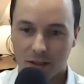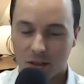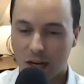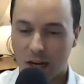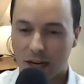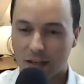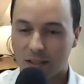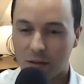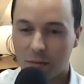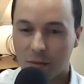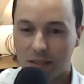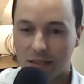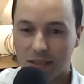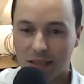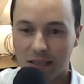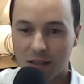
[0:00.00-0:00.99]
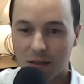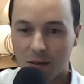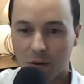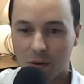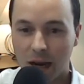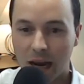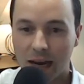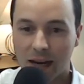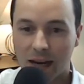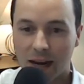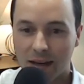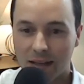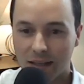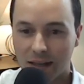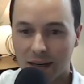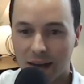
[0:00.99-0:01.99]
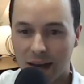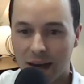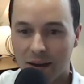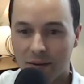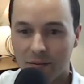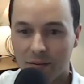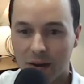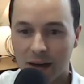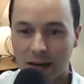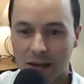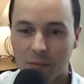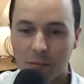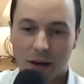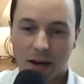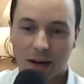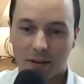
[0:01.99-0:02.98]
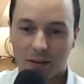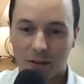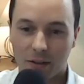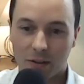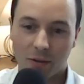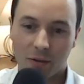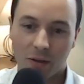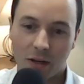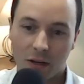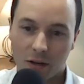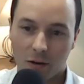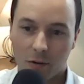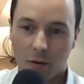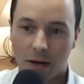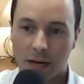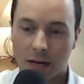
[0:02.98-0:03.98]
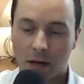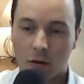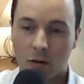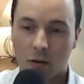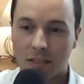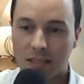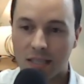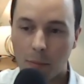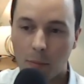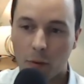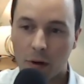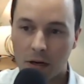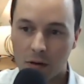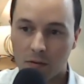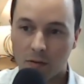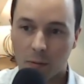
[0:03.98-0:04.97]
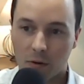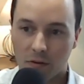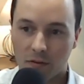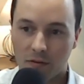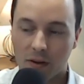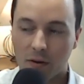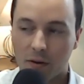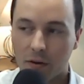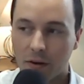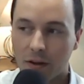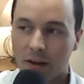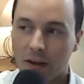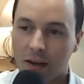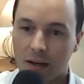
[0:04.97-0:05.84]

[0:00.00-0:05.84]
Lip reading: ChatGPT or AI is going to have any impact on you, you're right. It could separate you from your field.